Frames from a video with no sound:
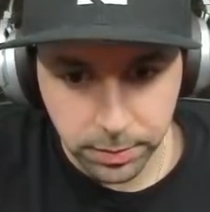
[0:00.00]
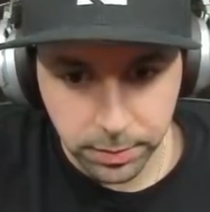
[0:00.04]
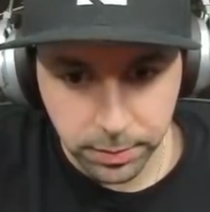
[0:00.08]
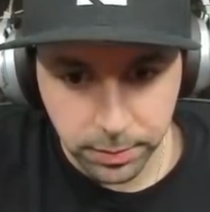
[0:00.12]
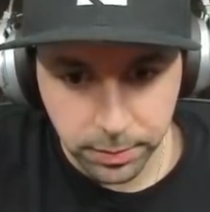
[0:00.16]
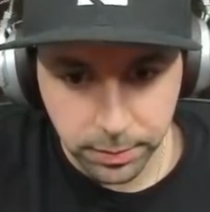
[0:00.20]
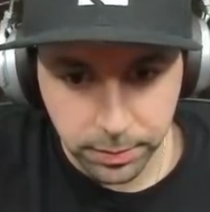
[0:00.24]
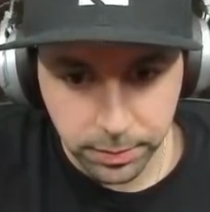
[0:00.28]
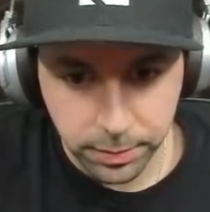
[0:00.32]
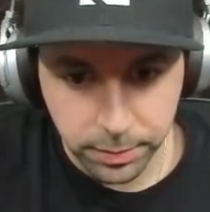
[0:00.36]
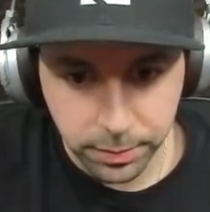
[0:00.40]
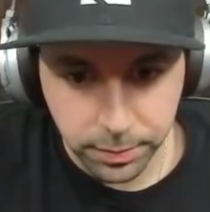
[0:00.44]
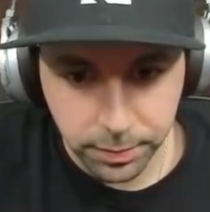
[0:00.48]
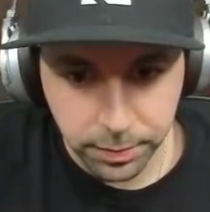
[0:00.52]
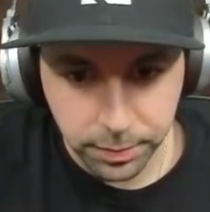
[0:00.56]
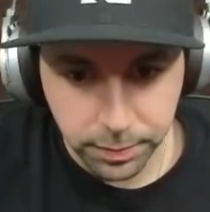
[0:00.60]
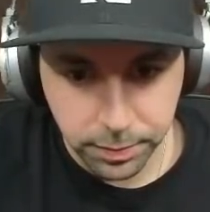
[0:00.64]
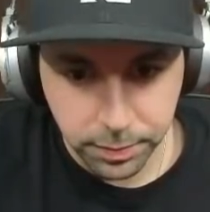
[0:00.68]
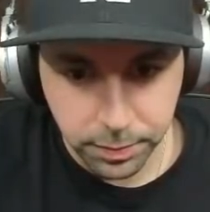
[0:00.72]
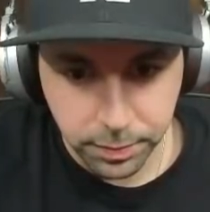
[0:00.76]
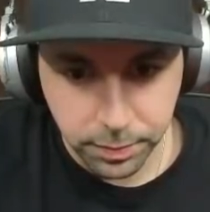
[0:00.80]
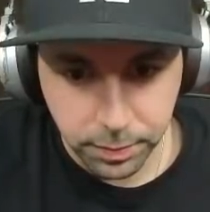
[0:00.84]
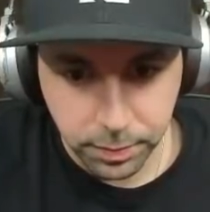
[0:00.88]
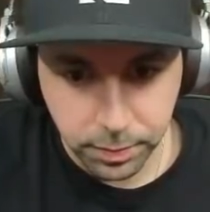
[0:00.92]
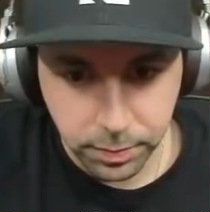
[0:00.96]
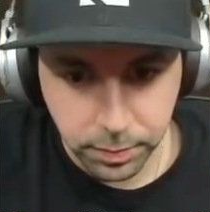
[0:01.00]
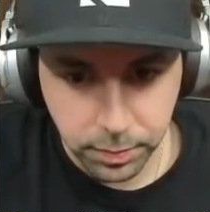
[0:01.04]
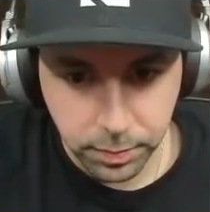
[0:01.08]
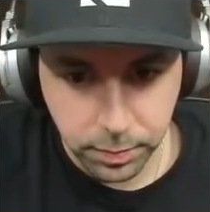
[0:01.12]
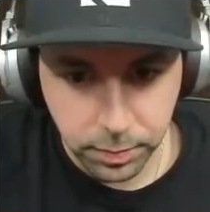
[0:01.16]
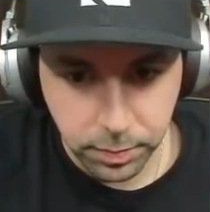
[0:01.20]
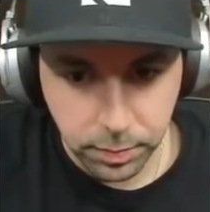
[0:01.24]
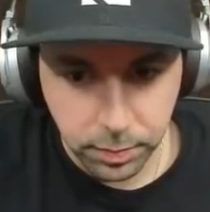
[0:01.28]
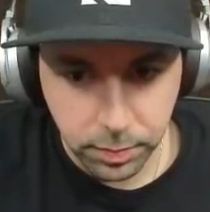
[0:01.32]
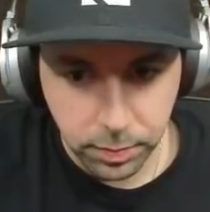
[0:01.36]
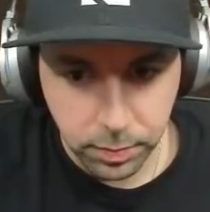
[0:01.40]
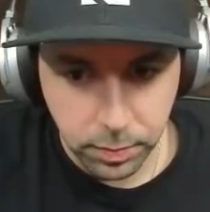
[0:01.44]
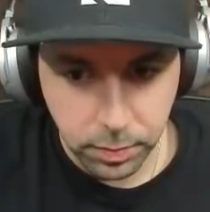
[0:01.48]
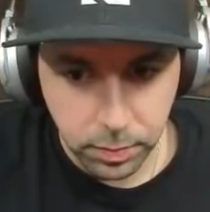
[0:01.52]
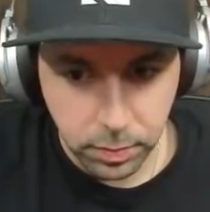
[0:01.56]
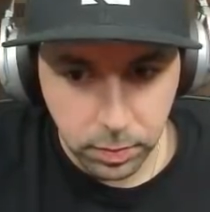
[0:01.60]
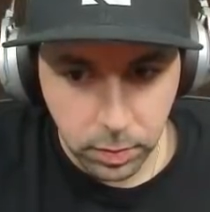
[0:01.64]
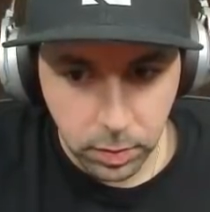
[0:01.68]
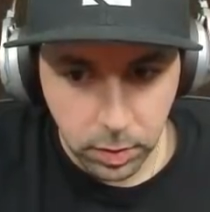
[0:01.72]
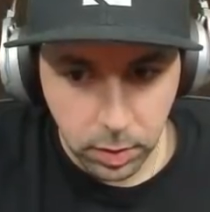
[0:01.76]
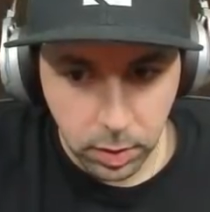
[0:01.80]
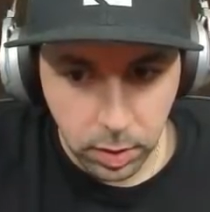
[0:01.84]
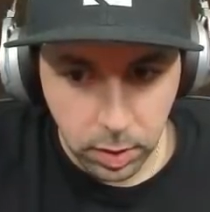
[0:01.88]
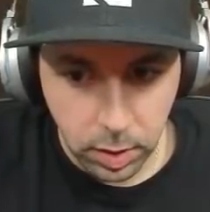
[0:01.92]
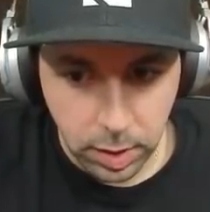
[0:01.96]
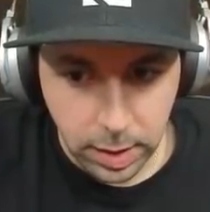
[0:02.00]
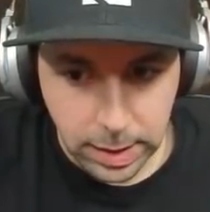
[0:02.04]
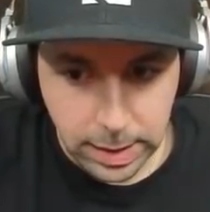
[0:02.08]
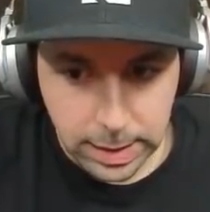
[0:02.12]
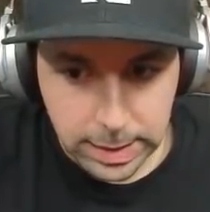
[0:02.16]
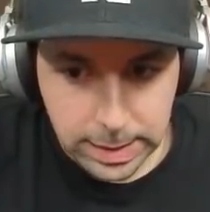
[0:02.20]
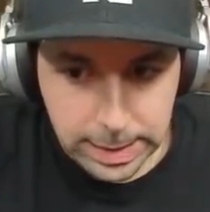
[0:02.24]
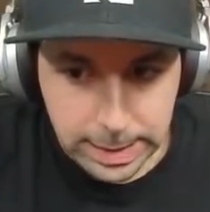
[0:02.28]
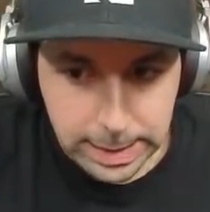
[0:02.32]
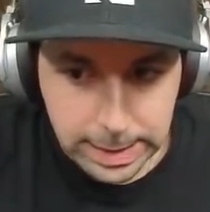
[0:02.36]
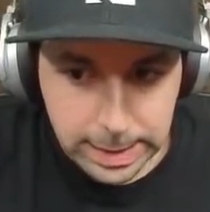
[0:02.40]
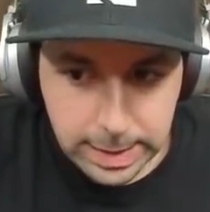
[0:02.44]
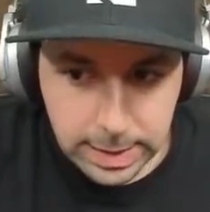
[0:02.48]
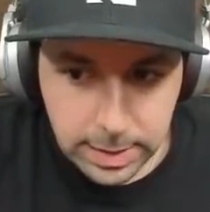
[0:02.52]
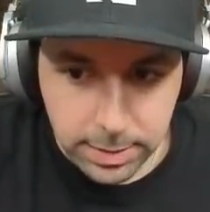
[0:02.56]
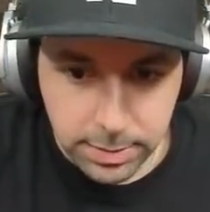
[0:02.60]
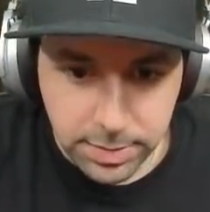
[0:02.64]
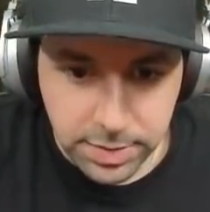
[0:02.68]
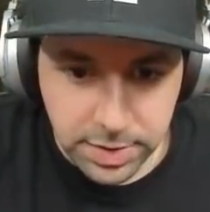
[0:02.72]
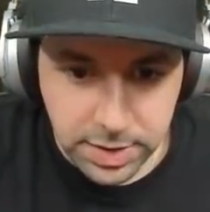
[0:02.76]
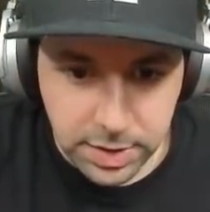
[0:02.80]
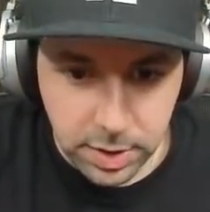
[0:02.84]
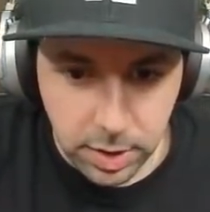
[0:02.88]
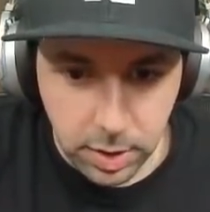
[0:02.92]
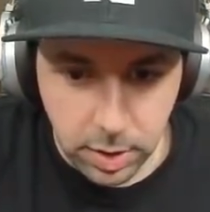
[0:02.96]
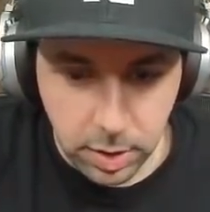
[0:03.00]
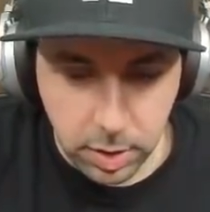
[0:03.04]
Go outside big. Somebody watch wide. Make sure somebody's watching wide.